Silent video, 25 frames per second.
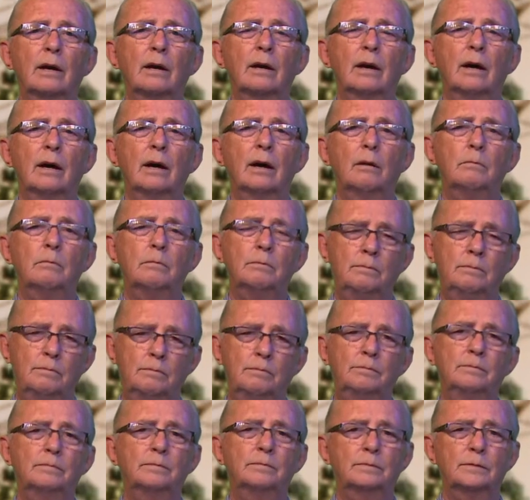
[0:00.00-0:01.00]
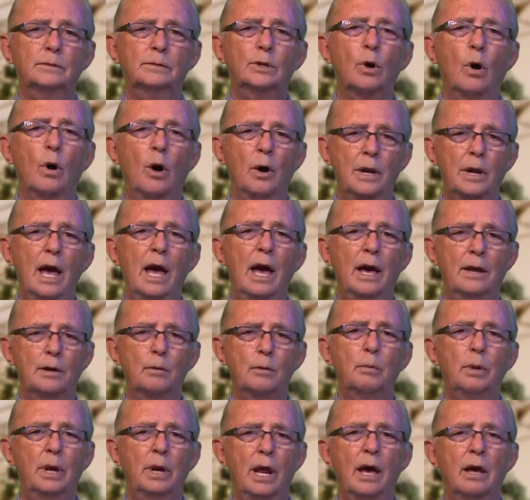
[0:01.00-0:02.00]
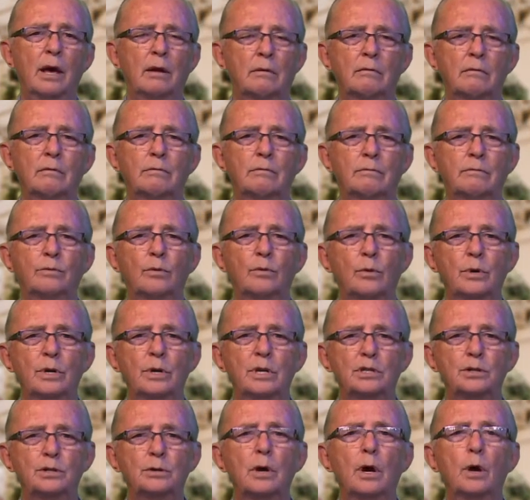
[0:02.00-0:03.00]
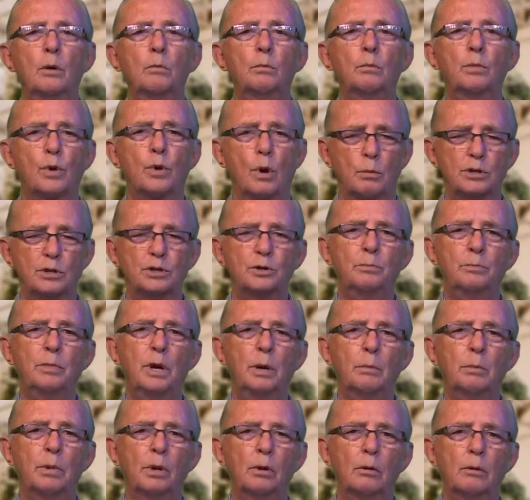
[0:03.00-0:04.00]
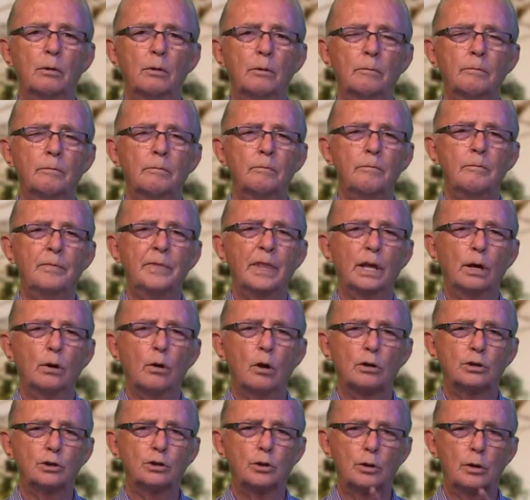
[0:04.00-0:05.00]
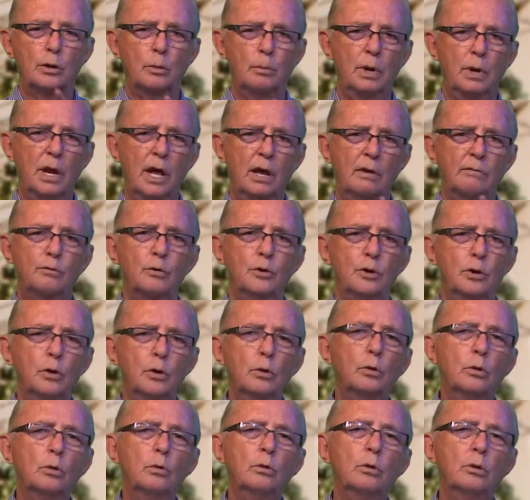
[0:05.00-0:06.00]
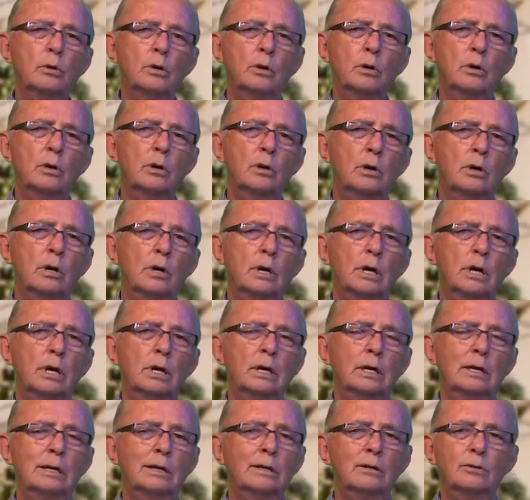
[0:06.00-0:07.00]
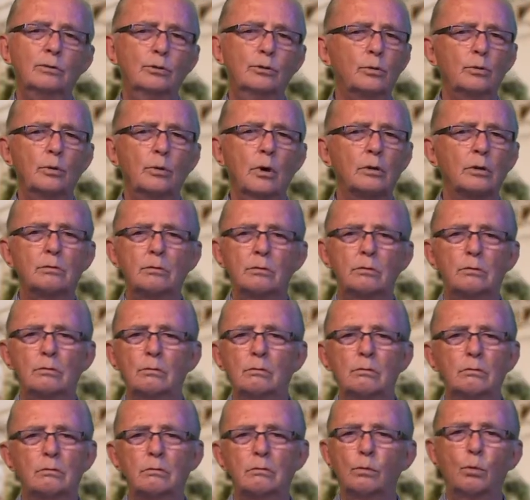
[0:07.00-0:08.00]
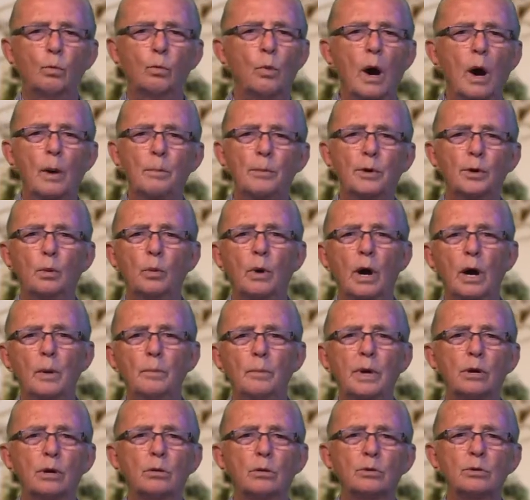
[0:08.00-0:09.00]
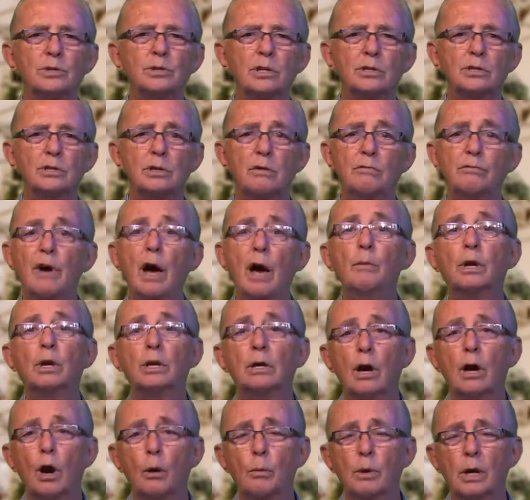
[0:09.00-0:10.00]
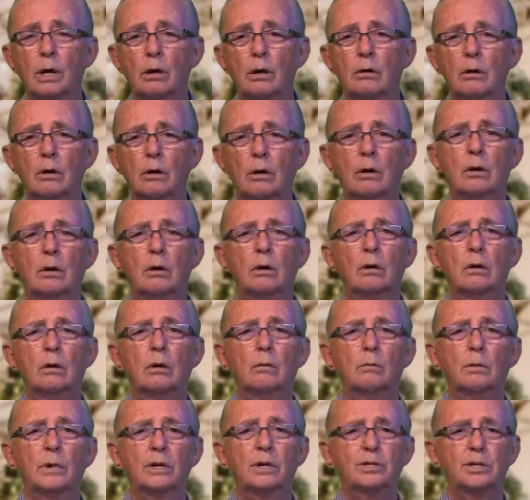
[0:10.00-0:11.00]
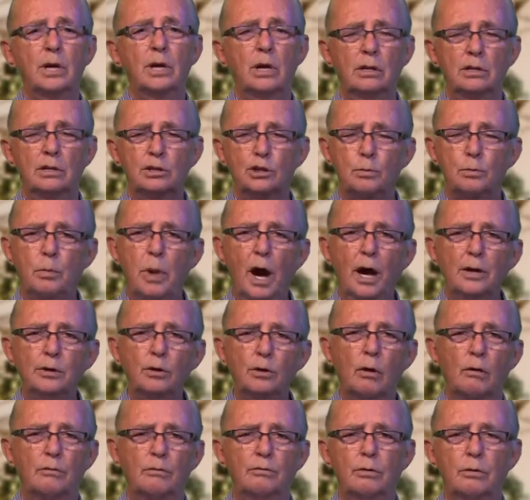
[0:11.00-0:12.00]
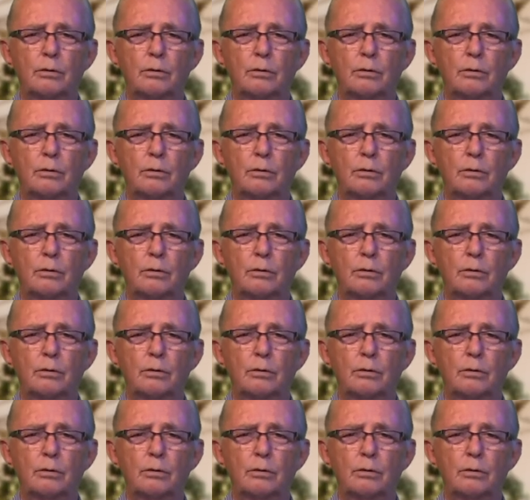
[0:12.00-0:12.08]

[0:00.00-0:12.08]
God had a plan for his promised people. God's got a plan for you. Do not wipe it away because there's a famine coming. But say, in spite of,